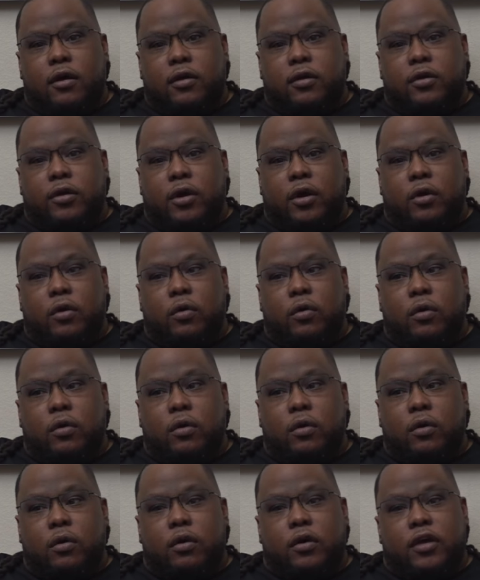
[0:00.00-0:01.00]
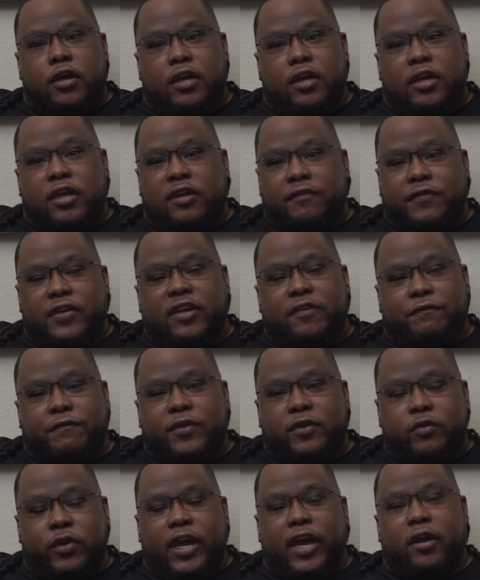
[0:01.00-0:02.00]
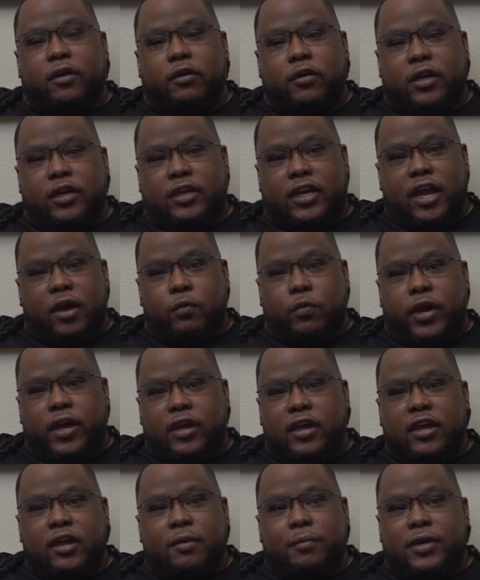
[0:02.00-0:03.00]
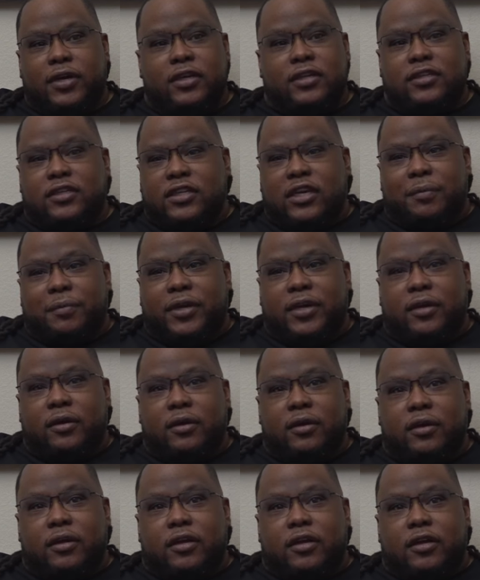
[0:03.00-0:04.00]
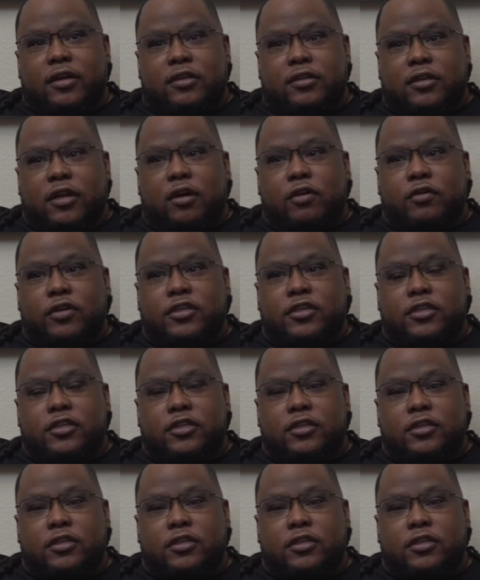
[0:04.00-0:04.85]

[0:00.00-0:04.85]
you know, if, if you handle it that way. Because, I mean, as long as